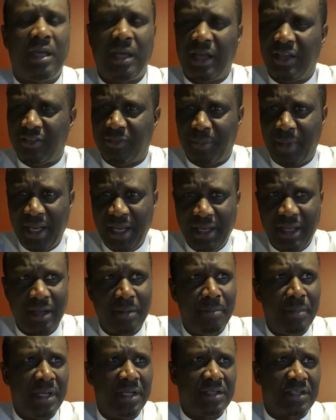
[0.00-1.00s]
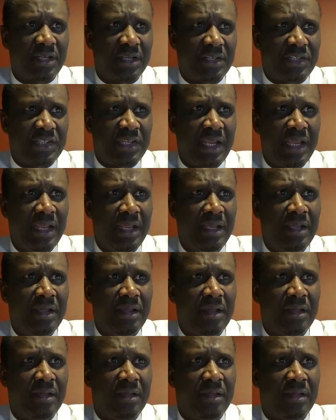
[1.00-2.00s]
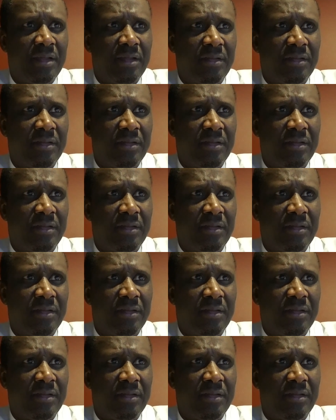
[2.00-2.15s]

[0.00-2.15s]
As many Gambians are saying,